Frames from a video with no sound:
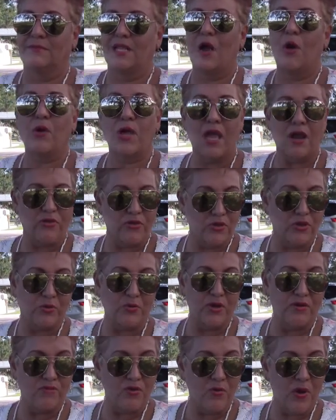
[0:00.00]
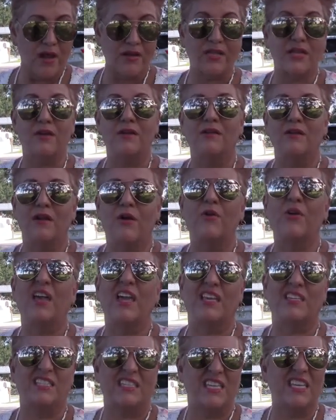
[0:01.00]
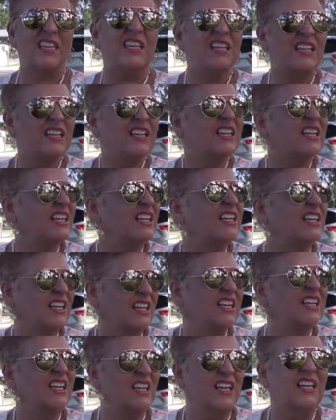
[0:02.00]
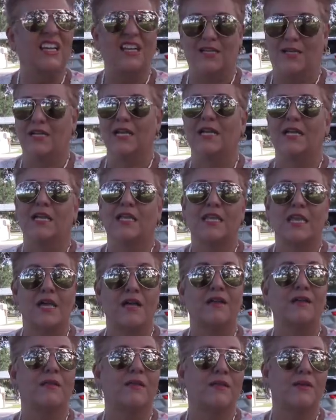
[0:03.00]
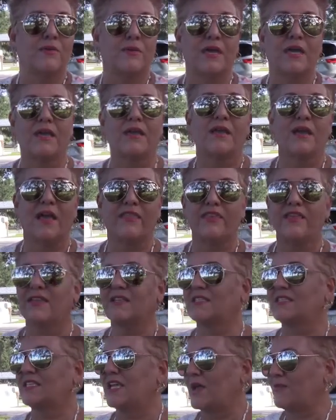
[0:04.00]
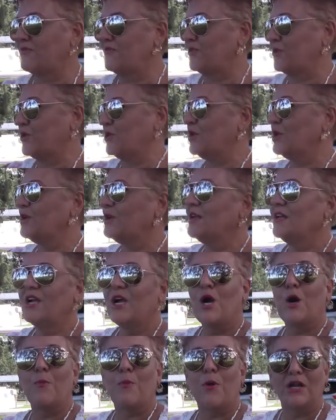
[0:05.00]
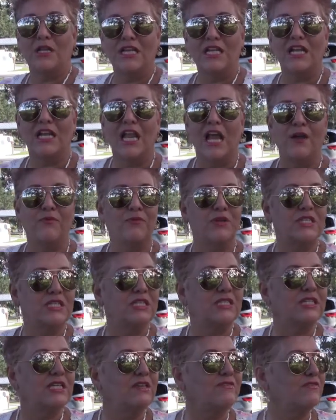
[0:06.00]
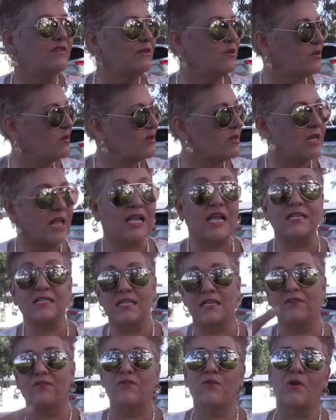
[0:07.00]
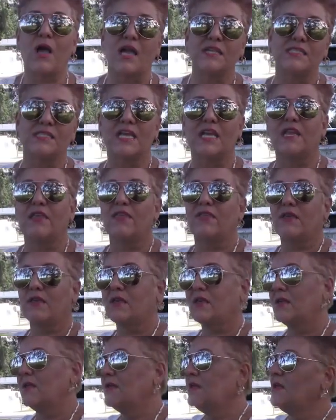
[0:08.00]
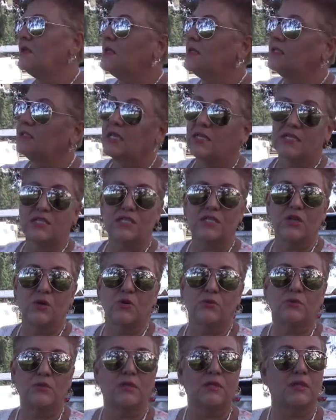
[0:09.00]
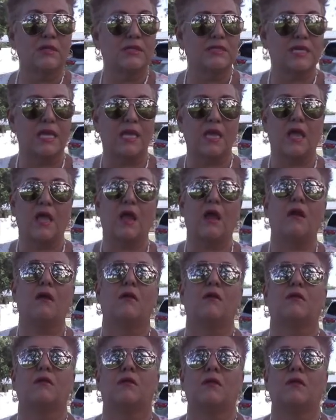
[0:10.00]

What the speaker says: Okay, are there 3 of you out here? Okay, see? All right, yeah, okay. I think it's time for Marlene and Henry to leave. And like I said, if you guys see anything, let us know. Take care.